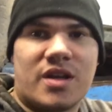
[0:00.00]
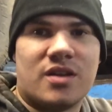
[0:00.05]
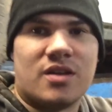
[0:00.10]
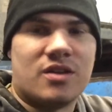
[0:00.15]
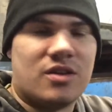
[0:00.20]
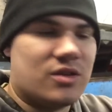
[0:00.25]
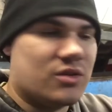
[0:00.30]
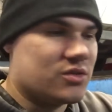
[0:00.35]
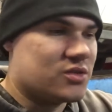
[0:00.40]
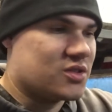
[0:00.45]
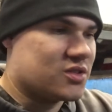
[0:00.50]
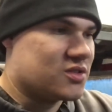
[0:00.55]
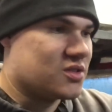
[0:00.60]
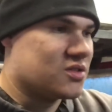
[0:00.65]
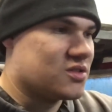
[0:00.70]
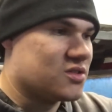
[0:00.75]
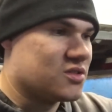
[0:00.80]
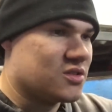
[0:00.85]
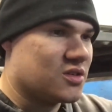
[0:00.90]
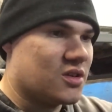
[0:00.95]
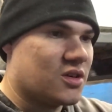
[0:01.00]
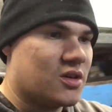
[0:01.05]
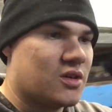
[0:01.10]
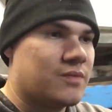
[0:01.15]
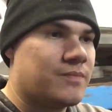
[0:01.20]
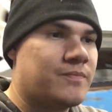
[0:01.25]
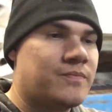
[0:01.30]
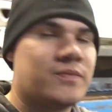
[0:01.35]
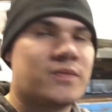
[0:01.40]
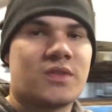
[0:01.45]
need to do since this is a
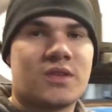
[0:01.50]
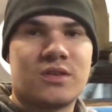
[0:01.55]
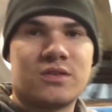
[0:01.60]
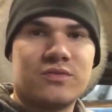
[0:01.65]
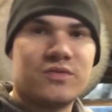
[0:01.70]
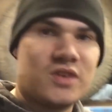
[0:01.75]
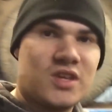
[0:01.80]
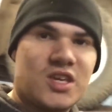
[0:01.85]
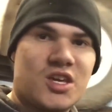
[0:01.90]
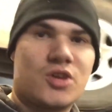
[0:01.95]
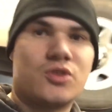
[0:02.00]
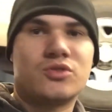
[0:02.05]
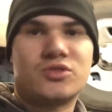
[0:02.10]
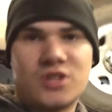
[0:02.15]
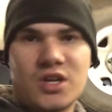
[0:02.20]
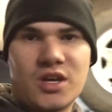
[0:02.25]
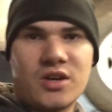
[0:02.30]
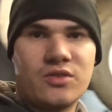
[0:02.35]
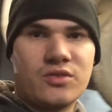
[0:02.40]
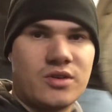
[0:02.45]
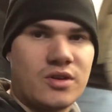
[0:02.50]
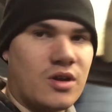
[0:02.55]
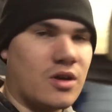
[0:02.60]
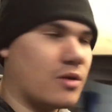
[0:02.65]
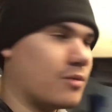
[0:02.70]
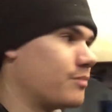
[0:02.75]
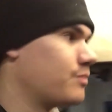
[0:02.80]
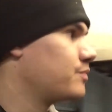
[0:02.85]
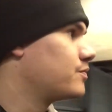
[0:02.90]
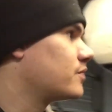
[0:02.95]
vehicle channel, you
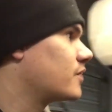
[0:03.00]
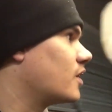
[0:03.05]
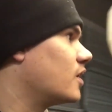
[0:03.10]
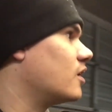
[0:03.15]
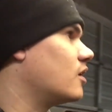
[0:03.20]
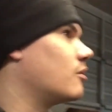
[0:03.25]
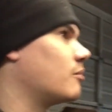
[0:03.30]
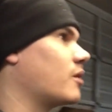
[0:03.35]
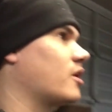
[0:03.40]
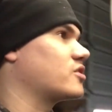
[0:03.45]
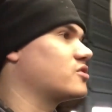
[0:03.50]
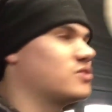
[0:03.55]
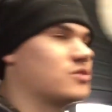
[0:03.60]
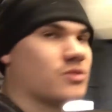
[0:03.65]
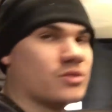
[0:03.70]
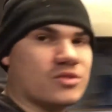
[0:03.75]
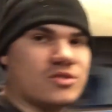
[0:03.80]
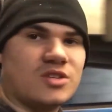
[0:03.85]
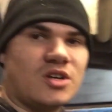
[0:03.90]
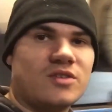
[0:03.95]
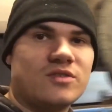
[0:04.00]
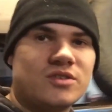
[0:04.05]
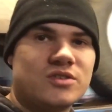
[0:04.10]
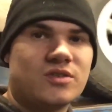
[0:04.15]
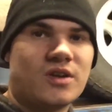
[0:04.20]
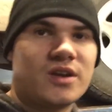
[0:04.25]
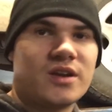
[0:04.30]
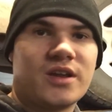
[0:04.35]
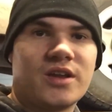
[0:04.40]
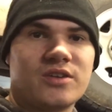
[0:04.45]
know. I'm actually doing a service
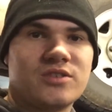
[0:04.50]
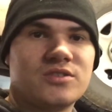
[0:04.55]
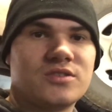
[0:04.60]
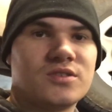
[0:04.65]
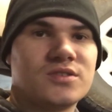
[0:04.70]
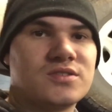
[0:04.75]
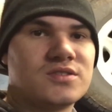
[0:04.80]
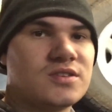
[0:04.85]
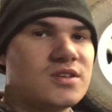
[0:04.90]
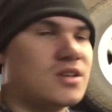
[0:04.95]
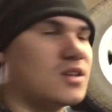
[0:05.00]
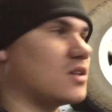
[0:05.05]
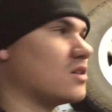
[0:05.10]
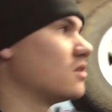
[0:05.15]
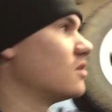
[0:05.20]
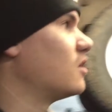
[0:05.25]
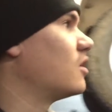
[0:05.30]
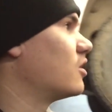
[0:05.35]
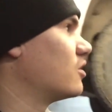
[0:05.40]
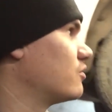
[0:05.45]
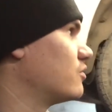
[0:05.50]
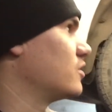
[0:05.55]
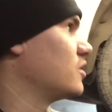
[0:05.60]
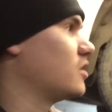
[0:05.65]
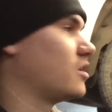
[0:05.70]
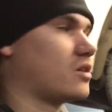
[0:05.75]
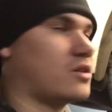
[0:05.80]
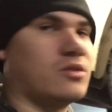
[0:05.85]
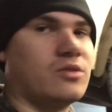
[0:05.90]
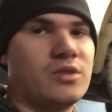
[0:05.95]
right now, as you can see, on a
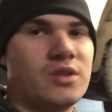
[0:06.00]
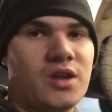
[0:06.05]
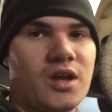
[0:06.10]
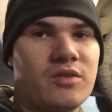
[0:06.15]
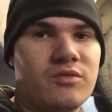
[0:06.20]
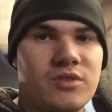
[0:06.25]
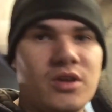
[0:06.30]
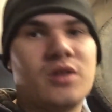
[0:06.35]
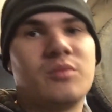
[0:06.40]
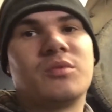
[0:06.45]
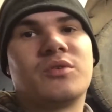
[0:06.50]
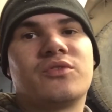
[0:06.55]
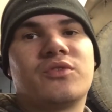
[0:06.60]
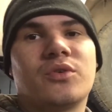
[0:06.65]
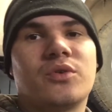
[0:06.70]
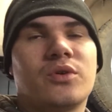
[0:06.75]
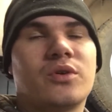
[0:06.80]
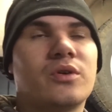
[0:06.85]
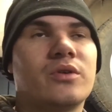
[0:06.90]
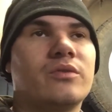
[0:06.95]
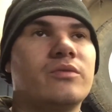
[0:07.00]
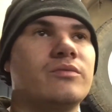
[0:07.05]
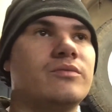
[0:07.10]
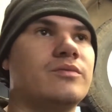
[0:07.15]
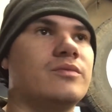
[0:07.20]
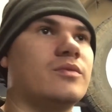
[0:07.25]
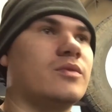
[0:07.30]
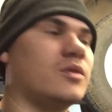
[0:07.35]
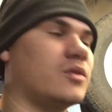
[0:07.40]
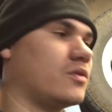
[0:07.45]
vehicle that I've done before.
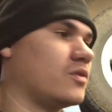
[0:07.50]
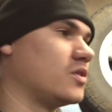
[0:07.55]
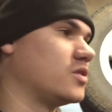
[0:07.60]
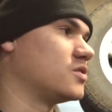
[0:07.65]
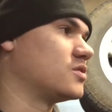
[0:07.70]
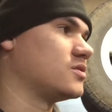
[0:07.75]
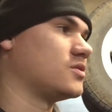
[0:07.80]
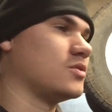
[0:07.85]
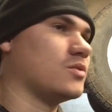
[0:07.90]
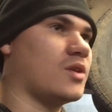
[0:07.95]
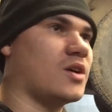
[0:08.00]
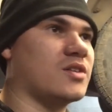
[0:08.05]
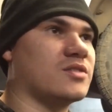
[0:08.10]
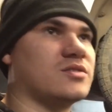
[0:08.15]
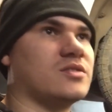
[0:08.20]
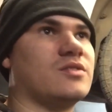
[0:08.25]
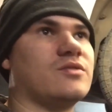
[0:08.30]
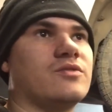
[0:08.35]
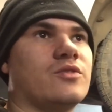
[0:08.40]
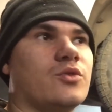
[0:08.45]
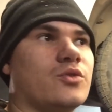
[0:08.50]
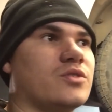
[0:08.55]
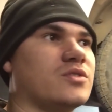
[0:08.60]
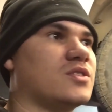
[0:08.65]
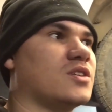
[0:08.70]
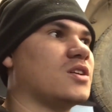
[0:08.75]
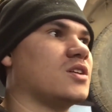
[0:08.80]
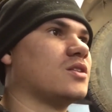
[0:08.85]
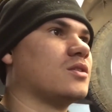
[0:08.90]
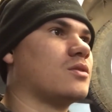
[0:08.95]
It's
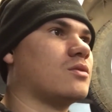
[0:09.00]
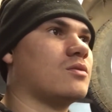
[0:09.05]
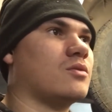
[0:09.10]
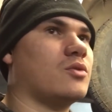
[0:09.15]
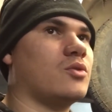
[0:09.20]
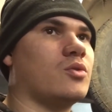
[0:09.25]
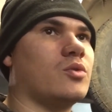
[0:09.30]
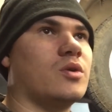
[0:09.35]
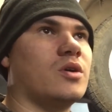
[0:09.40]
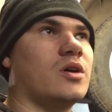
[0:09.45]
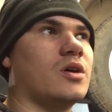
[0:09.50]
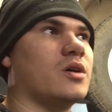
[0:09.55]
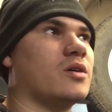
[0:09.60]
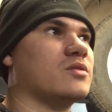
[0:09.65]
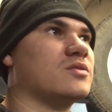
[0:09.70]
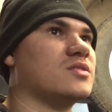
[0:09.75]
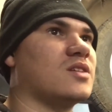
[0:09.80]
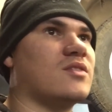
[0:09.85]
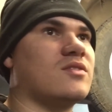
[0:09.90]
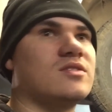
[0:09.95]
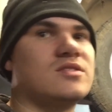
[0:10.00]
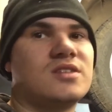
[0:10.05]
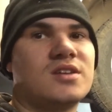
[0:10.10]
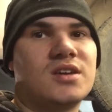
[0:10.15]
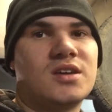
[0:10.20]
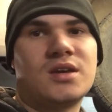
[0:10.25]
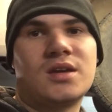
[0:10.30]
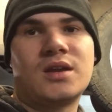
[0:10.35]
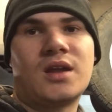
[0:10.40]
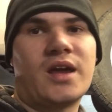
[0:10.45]
2014 through
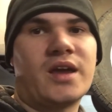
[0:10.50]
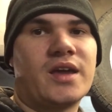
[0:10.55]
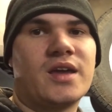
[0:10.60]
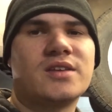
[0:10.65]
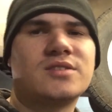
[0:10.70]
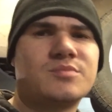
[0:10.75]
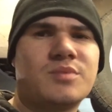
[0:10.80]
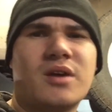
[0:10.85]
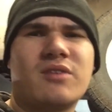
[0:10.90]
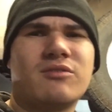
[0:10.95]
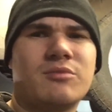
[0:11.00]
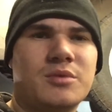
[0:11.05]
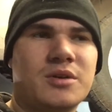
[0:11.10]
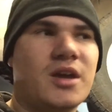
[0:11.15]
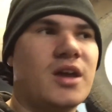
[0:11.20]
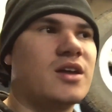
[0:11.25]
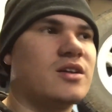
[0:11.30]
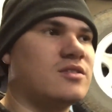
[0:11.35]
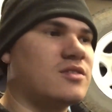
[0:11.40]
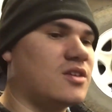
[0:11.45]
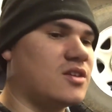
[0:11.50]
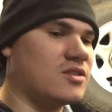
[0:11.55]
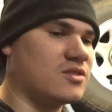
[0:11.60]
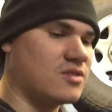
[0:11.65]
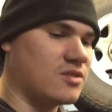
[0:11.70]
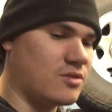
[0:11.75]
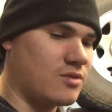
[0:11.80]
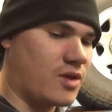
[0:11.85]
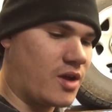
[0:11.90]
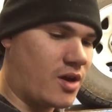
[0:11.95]
17, I guess probably 18
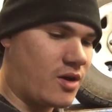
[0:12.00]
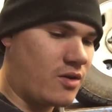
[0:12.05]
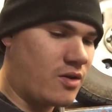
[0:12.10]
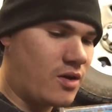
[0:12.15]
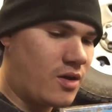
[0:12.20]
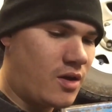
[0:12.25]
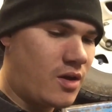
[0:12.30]
too now.